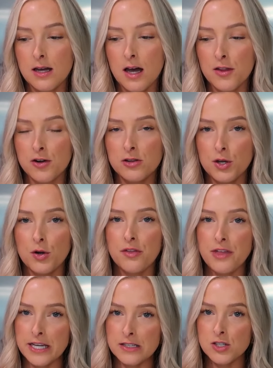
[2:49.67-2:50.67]
other little
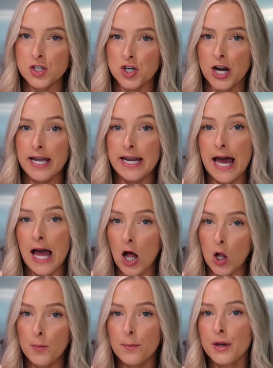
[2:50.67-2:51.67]
things to try and
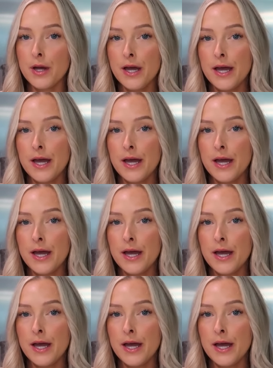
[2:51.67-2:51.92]
help